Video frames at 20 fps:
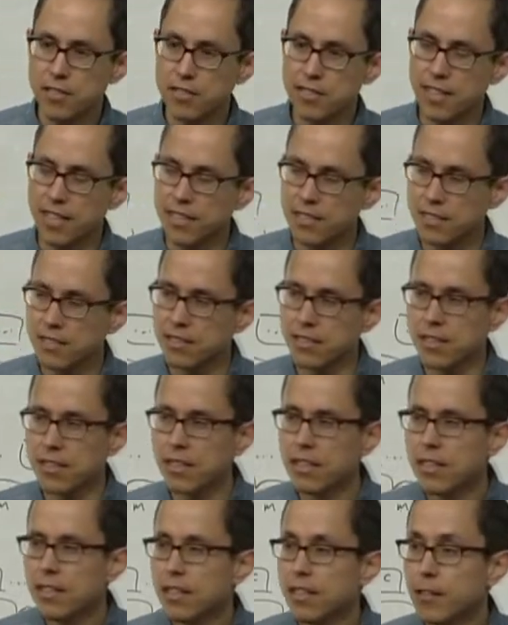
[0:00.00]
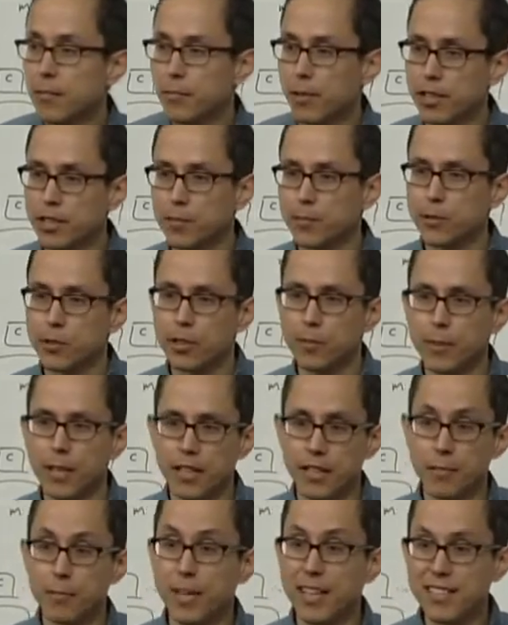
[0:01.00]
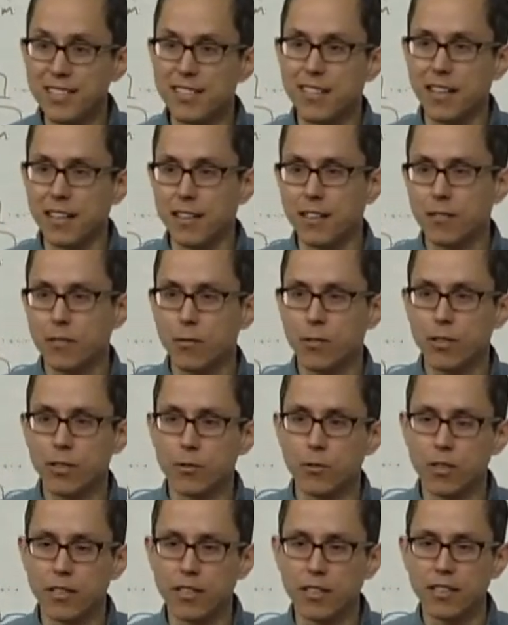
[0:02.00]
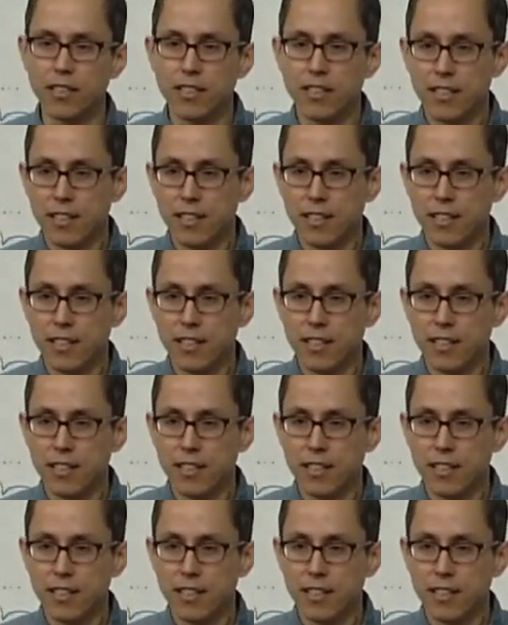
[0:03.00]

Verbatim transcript: It's actually much more about a mindset where you want to